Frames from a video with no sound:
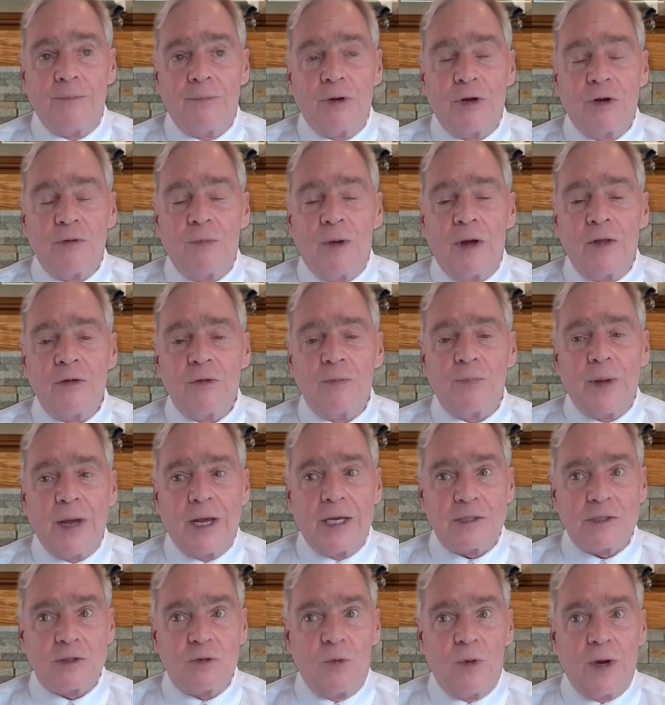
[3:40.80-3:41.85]
But her mother
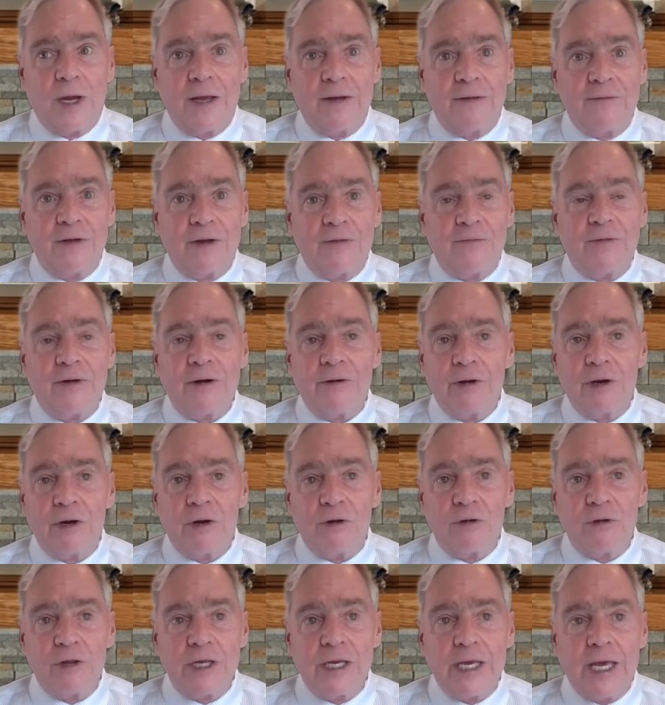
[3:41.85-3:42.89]
passed away at a very
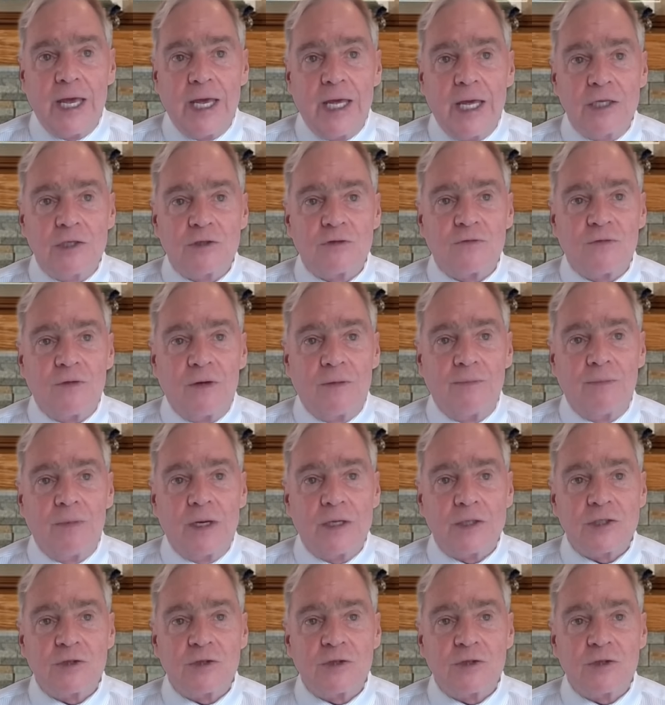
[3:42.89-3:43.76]
early age from uh,